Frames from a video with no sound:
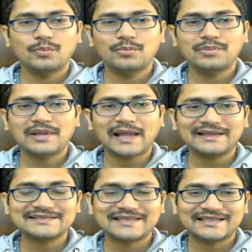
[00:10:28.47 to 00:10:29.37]

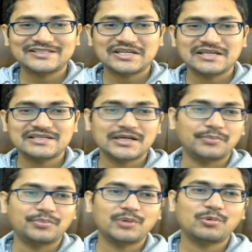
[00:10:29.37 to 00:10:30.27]
black is exchange
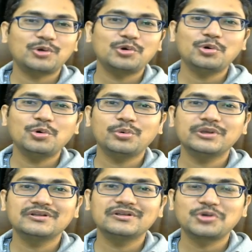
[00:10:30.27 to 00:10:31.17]
up, but what to do
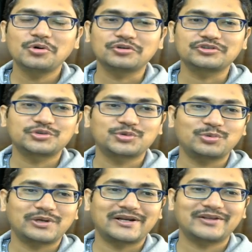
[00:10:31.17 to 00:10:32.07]
with these rooks
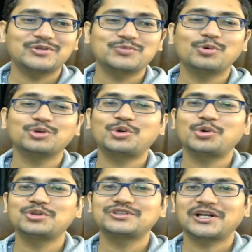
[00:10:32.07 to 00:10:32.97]
where both
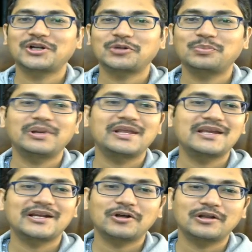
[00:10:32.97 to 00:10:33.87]
rooks are not
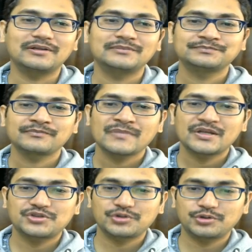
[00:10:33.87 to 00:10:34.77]
playing at all.
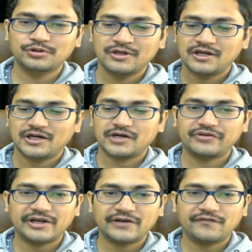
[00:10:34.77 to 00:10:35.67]
So
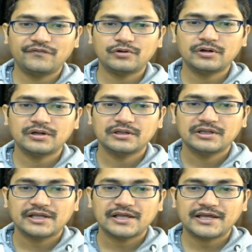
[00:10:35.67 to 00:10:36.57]
after f4,
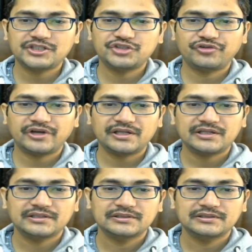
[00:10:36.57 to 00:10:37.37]
h5,